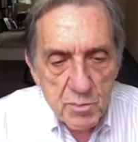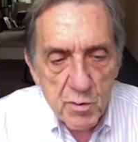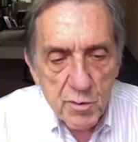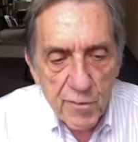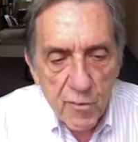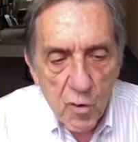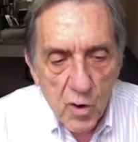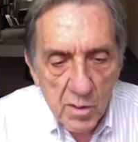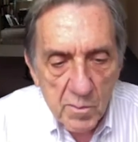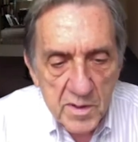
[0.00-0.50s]

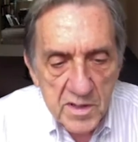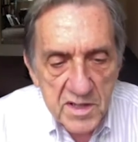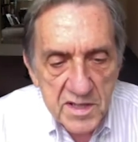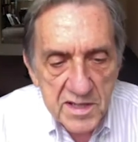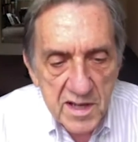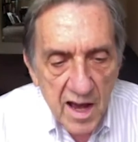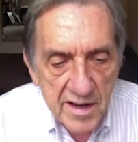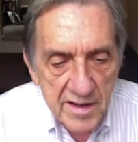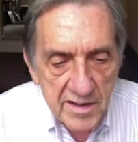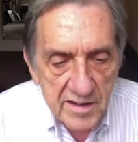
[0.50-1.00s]

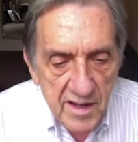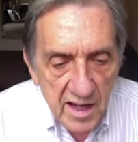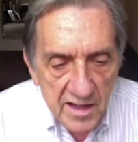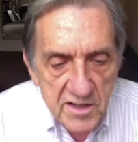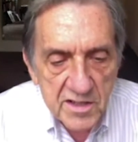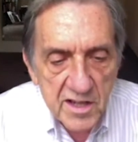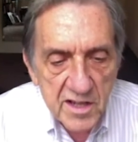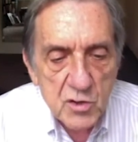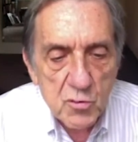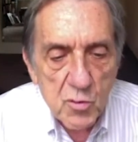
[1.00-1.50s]
performance on a
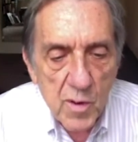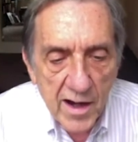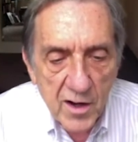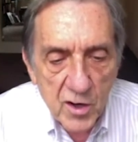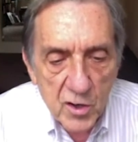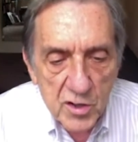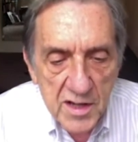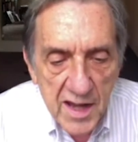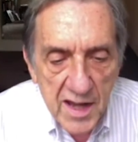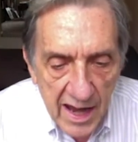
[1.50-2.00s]
Nonesuch
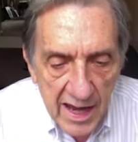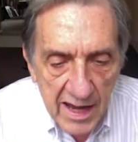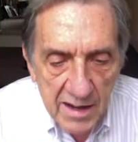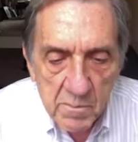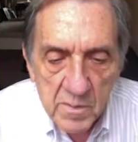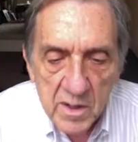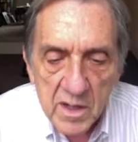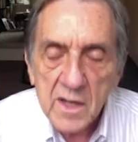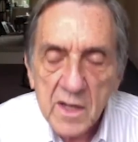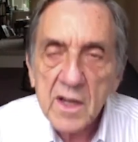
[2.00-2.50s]
record
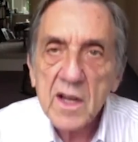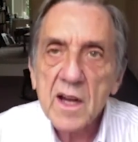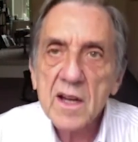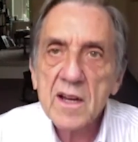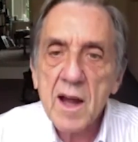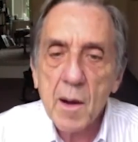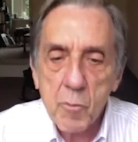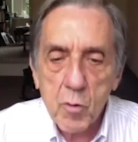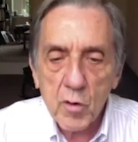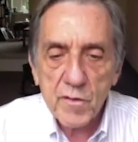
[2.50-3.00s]
came a
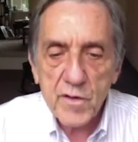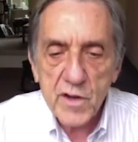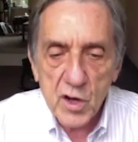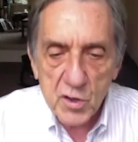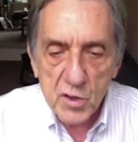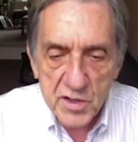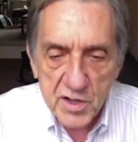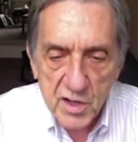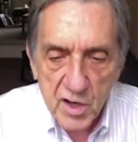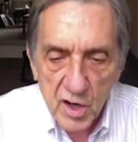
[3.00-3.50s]
couple of
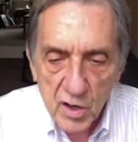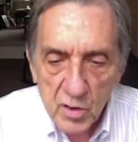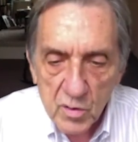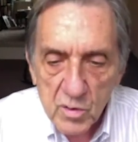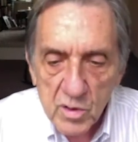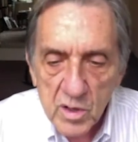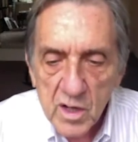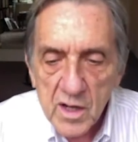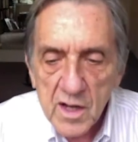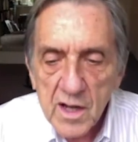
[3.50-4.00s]
years
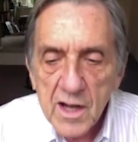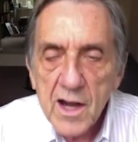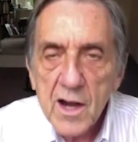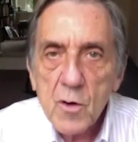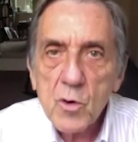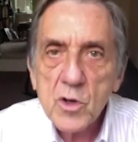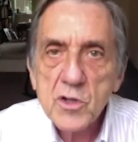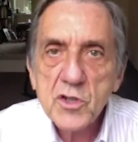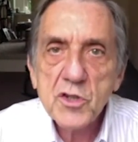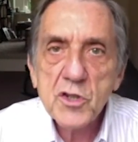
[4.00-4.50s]
ago
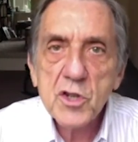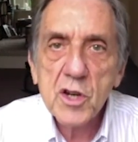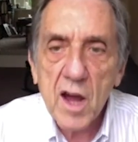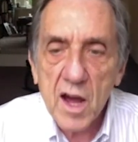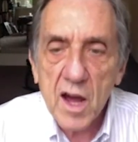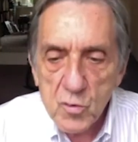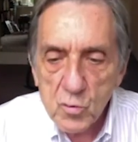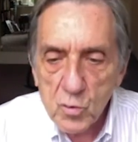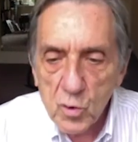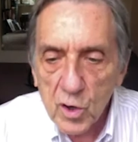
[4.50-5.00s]
when she took
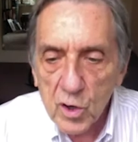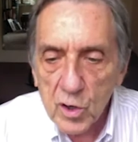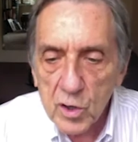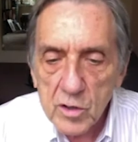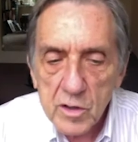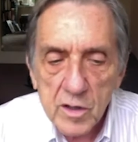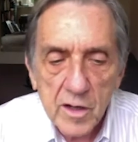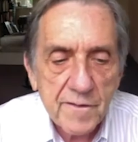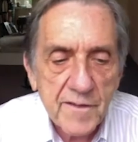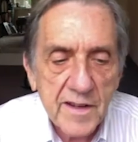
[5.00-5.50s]
on the
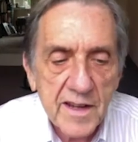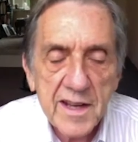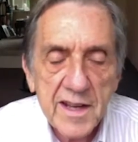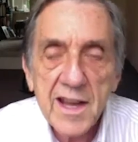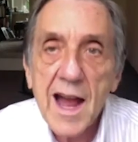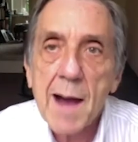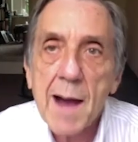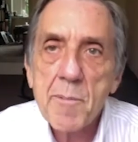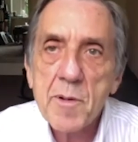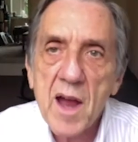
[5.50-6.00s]
role of Kitty
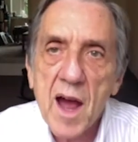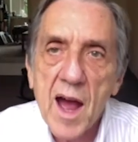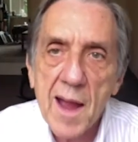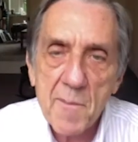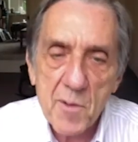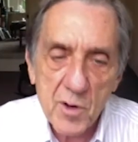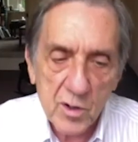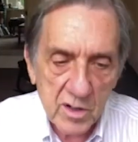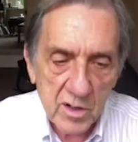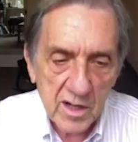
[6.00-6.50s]

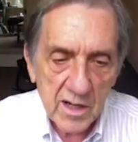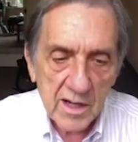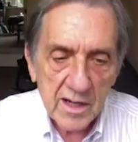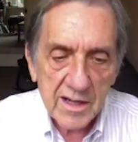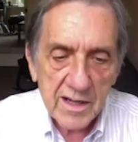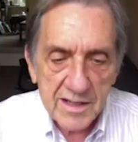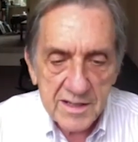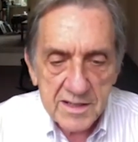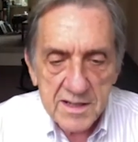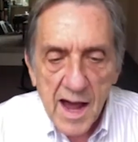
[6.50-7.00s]
Oppenheimer
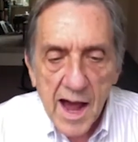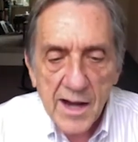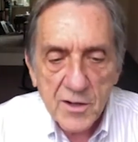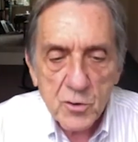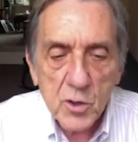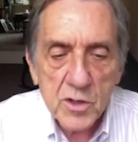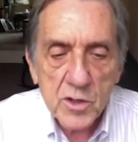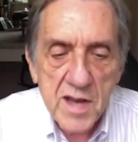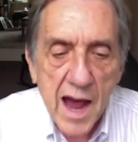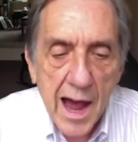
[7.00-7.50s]
in
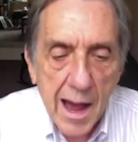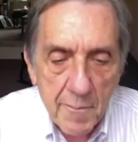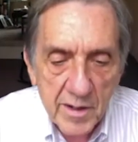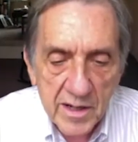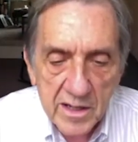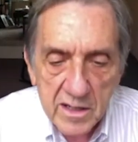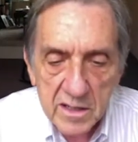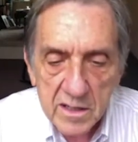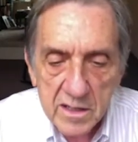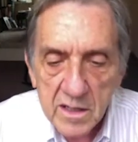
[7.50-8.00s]
Dr. Atomic,